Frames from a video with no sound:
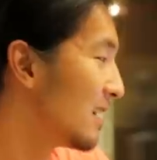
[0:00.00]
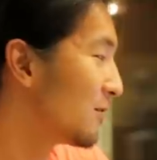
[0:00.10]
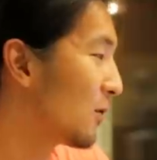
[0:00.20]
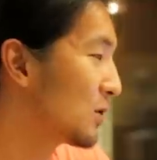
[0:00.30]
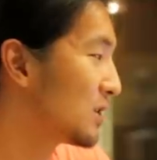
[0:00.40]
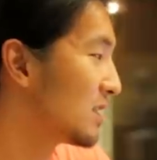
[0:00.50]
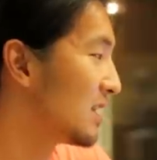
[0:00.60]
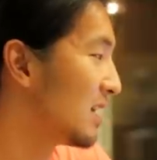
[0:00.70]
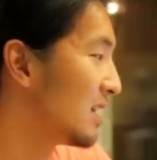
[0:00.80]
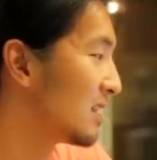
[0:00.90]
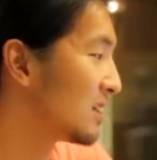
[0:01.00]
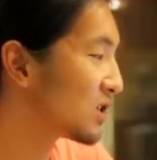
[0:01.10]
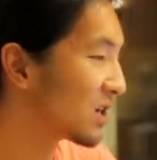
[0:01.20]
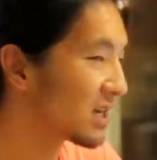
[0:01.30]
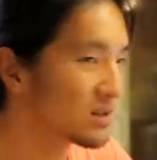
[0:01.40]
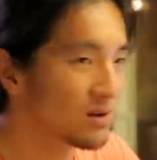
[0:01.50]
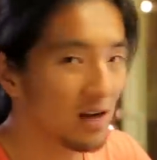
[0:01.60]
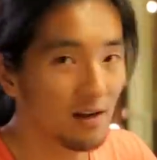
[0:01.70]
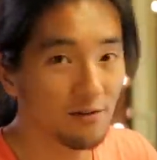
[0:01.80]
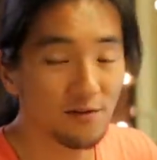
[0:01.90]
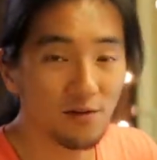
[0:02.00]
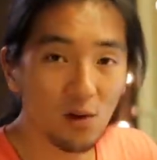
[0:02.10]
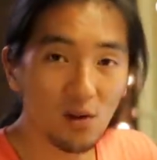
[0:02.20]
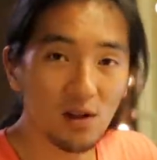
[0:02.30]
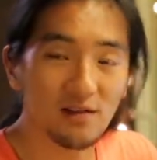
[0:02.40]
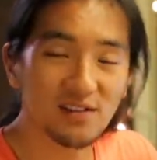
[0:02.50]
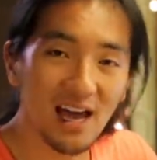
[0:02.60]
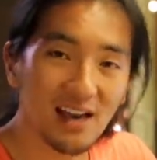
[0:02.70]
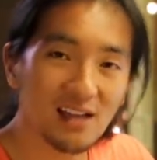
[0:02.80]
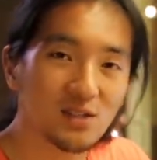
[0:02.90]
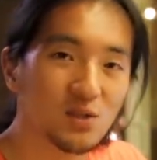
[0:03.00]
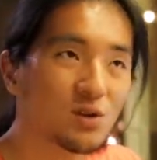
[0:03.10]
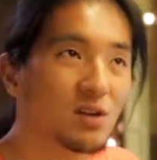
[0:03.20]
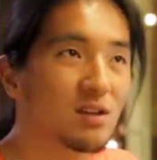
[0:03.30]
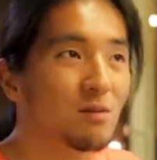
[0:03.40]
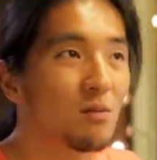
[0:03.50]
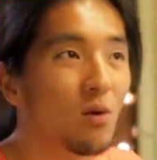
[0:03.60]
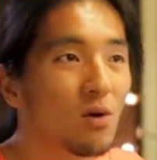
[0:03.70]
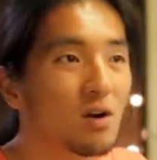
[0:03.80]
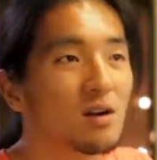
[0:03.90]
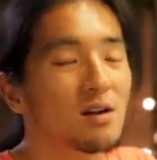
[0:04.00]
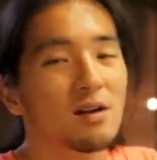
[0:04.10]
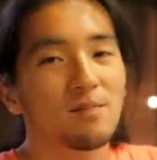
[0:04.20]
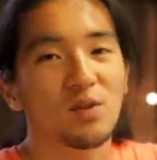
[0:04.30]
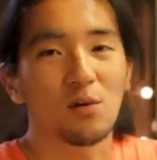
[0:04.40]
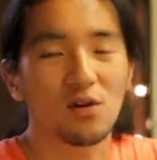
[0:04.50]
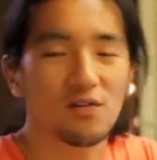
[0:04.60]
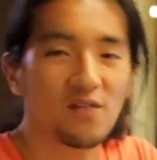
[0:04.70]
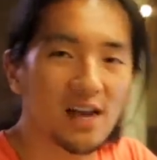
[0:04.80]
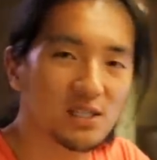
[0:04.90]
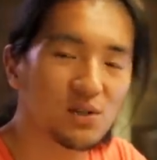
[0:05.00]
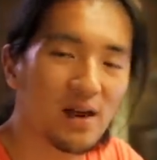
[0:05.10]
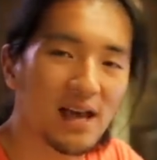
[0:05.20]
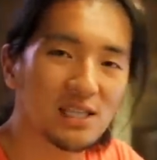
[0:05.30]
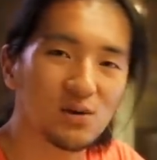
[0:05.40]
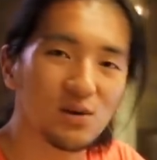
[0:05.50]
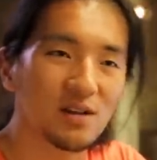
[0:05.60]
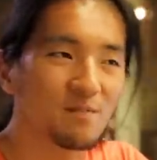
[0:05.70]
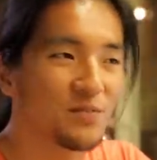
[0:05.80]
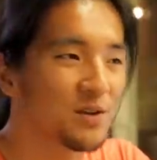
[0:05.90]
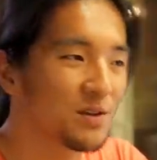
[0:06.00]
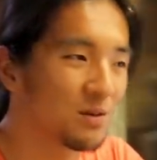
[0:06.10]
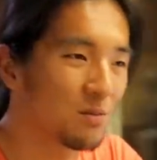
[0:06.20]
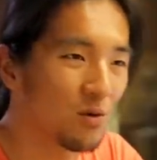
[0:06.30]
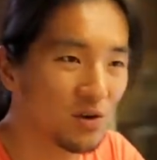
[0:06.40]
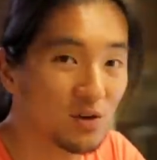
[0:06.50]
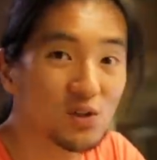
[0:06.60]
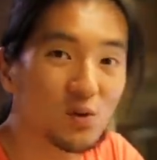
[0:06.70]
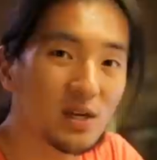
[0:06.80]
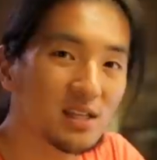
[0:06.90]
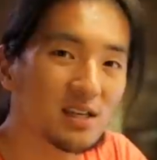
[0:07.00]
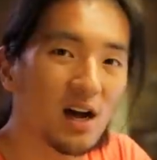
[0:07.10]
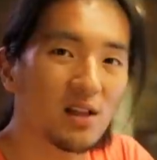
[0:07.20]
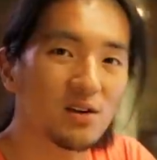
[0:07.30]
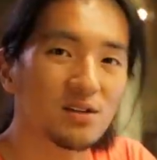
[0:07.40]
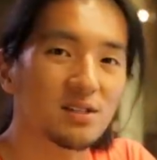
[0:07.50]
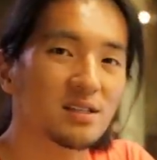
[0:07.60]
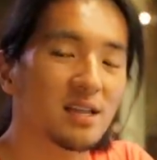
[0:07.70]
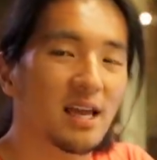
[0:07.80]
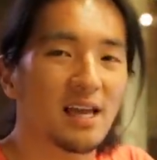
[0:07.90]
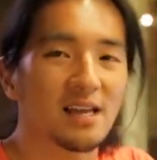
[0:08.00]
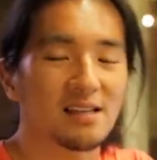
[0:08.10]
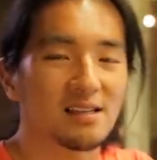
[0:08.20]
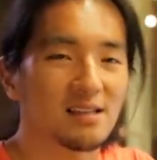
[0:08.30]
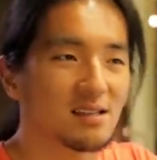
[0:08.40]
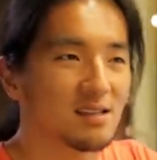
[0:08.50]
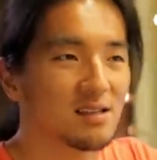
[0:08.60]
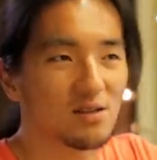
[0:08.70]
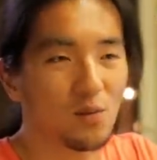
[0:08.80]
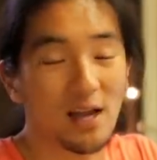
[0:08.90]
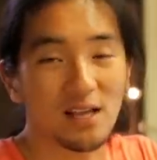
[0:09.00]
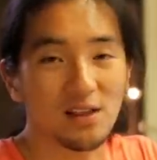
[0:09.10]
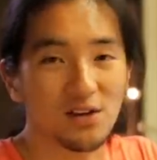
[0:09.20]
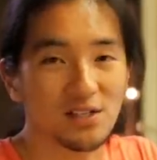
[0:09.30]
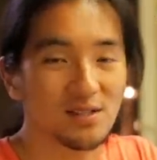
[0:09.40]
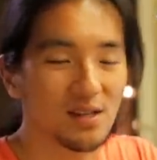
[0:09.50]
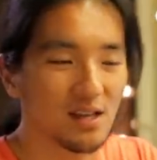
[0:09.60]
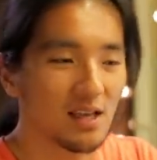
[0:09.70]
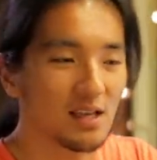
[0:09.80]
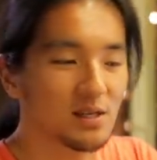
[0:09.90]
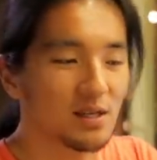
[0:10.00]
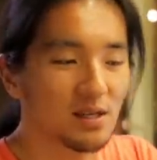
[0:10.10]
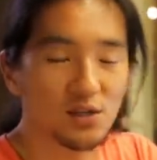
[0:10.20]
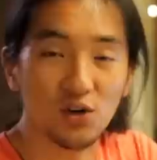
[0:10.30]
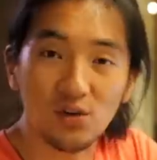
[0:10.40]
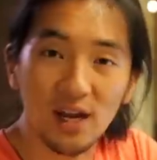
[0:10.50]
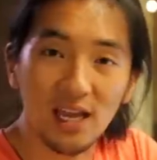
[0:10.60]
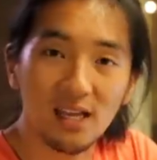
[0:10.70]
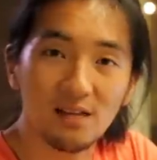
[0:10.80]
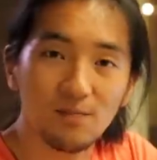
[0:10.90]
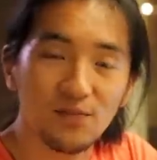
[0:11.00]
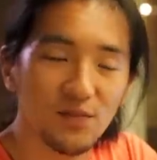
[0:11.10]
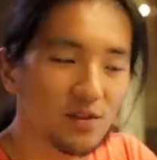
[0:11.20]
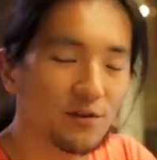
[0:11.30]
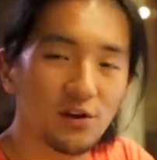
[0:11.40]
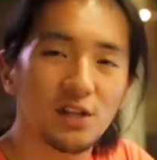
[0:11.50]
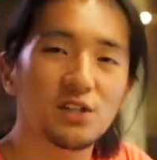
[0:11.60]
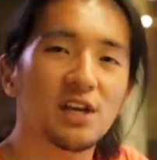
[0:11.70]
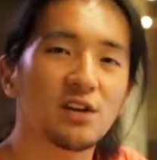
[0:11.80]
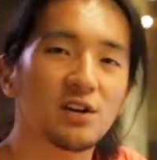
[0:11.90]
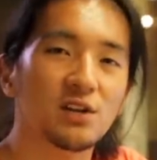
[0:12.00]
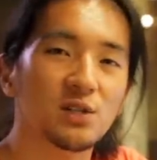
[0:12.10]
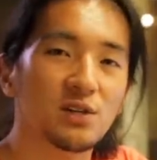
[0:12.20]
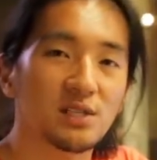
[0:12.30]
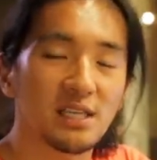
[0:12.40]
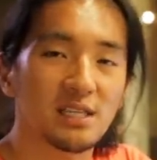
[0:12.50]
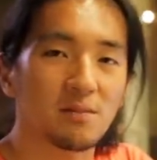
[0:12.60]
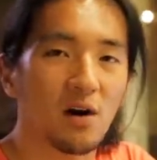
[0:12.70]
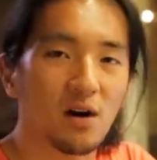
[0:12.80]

Unfortunately, these shots are not full of data, so you, the, more, the more effects you add to it, the more you tweak the colors and the way it looks, it's gonna degrade the footage and you're gonna start to see some